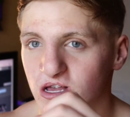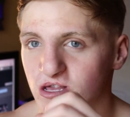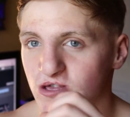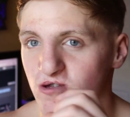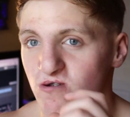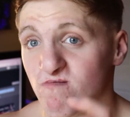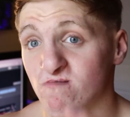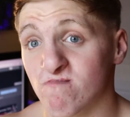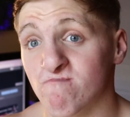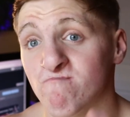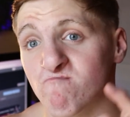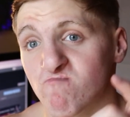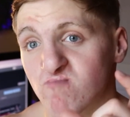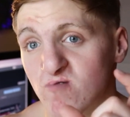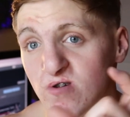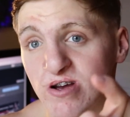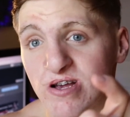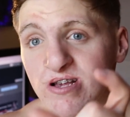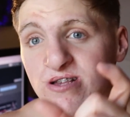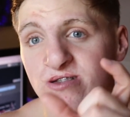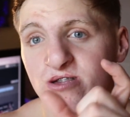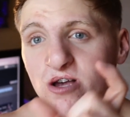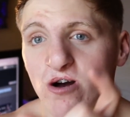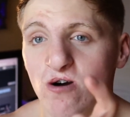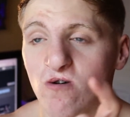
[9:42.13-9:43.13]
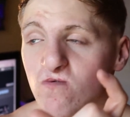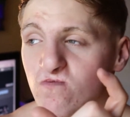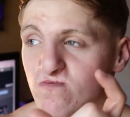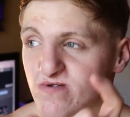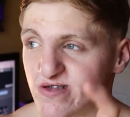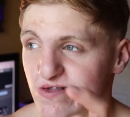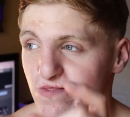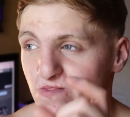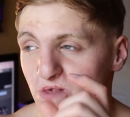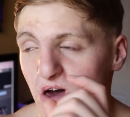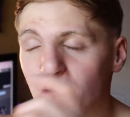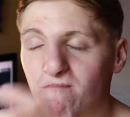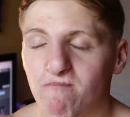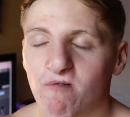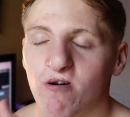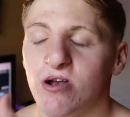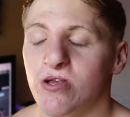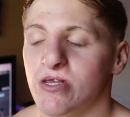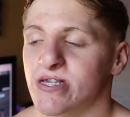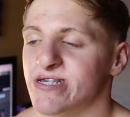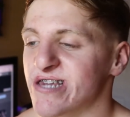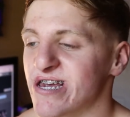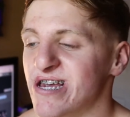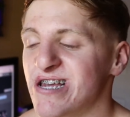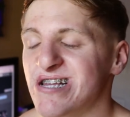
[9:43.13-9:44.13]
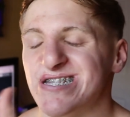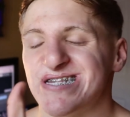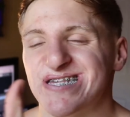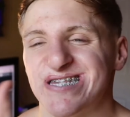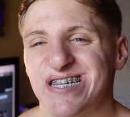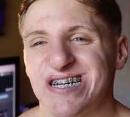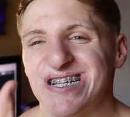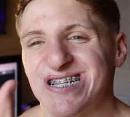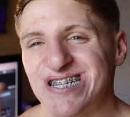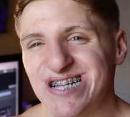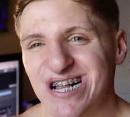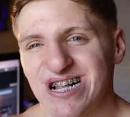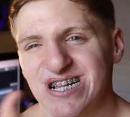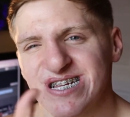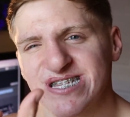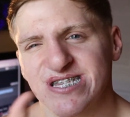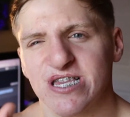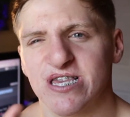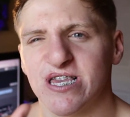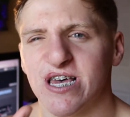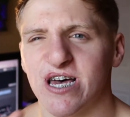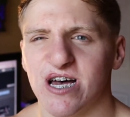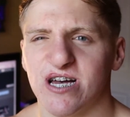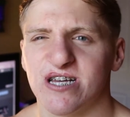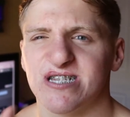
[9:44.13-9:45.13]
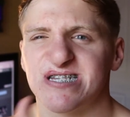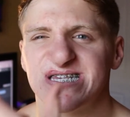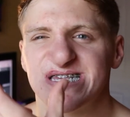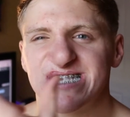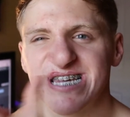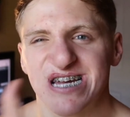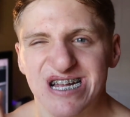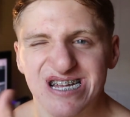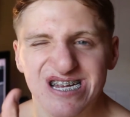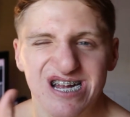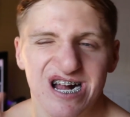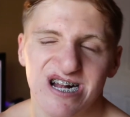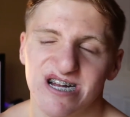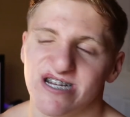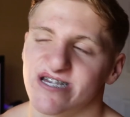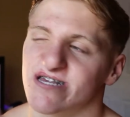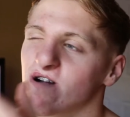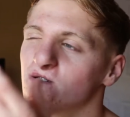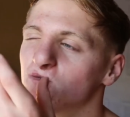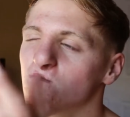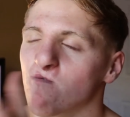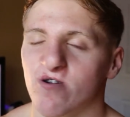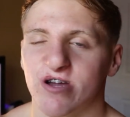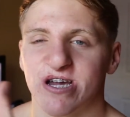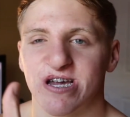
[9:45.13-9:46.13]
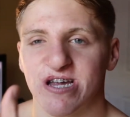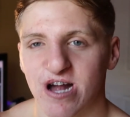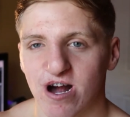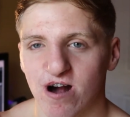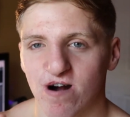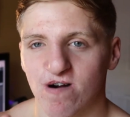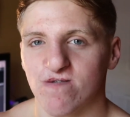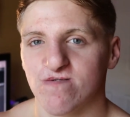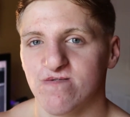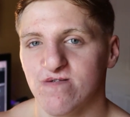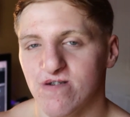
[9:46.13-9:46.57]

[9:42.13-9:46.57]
your brain knows that part of the day is dedicated to that. It's dedicated to working out.